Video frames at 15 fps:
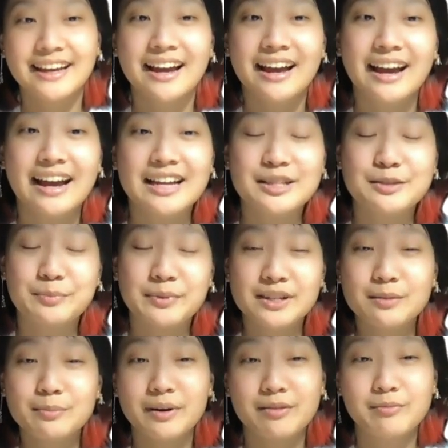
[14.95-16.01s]
As a bit
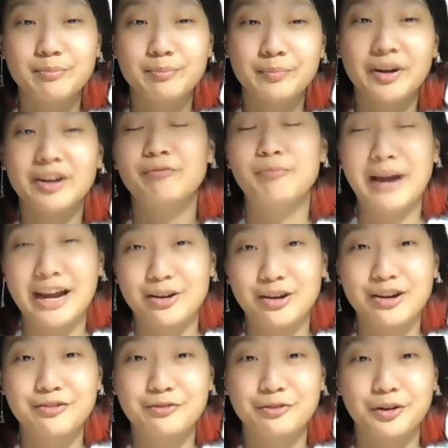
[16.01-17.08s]
of
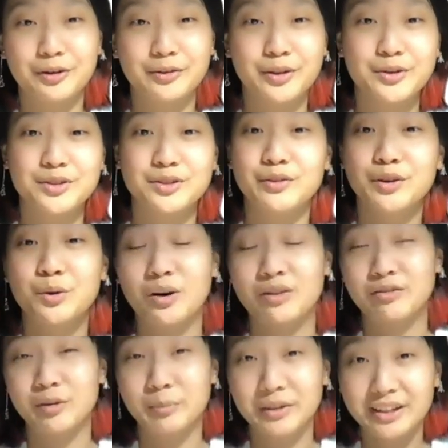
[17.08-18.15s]
background for those of you who aren't
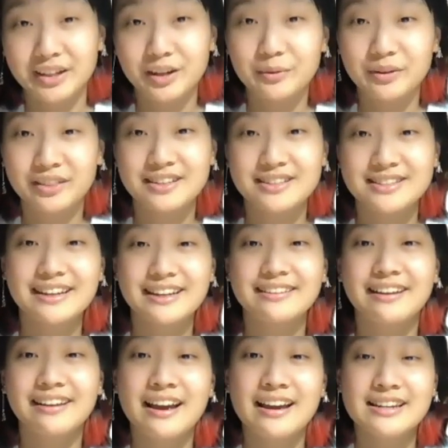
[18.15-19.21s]
familiar with us
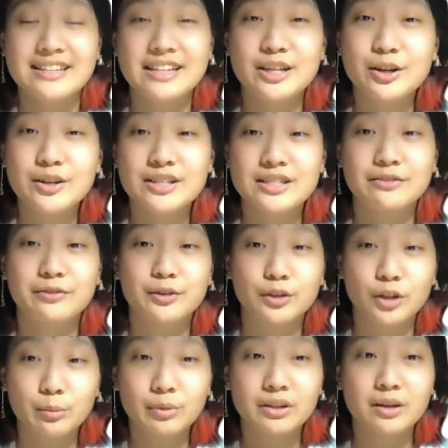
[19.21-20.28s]
yet, Decode is a
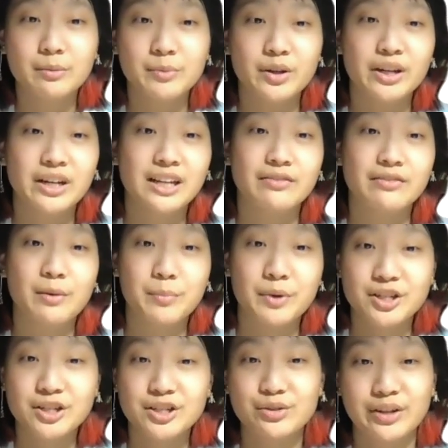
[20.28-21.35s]
global community of
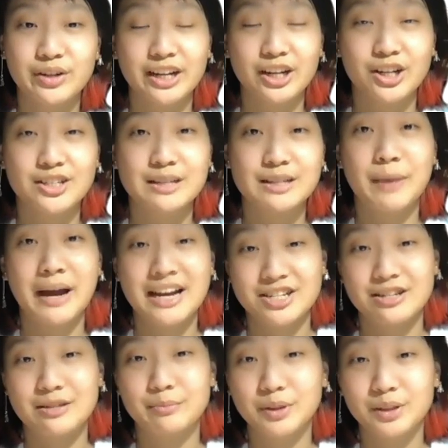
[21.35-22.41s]
ambitious creators and
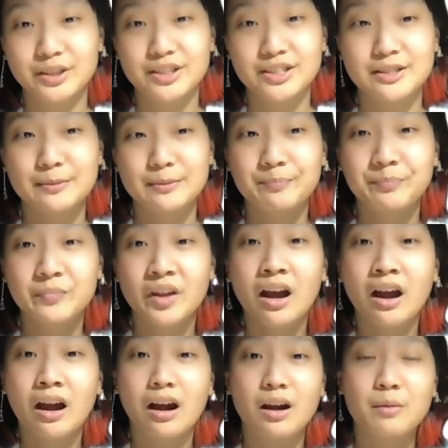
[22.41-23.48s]
passionate builders.
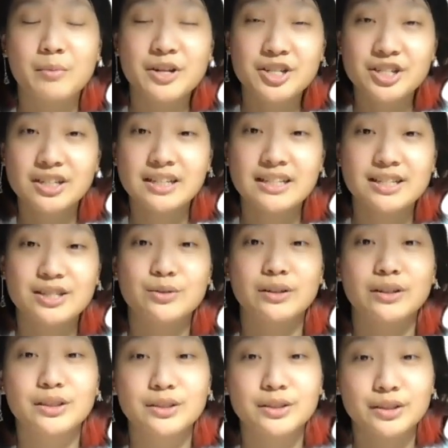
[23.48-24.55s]
Our mission is
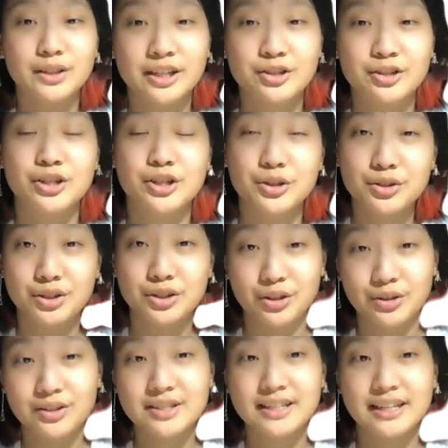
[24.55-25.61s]
to introduce
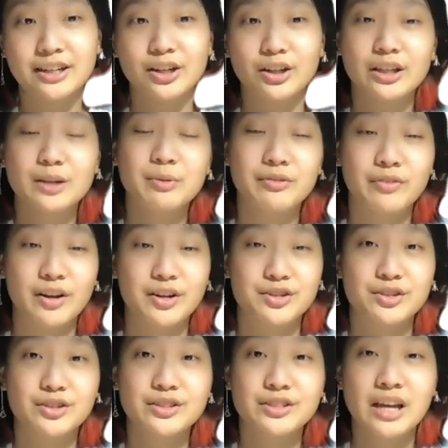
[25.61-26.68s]
students and early
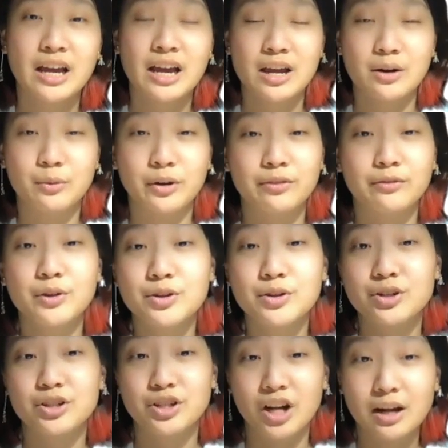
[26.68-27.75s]
professionals with
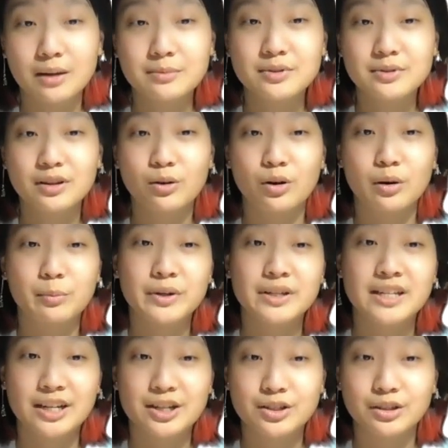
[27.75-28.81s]
future jobs or
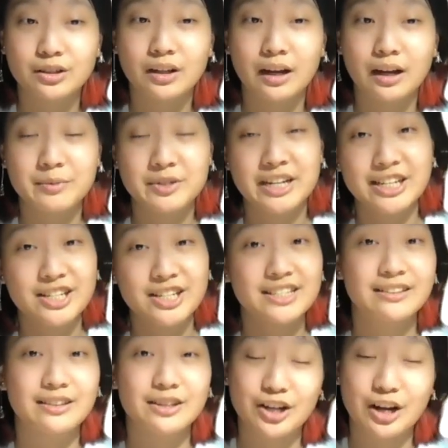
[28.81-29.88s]
potential changes
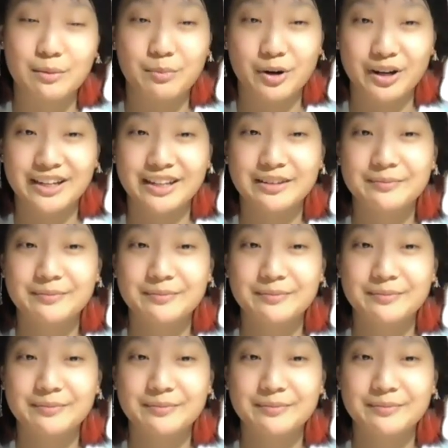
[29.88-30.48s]
in the job market.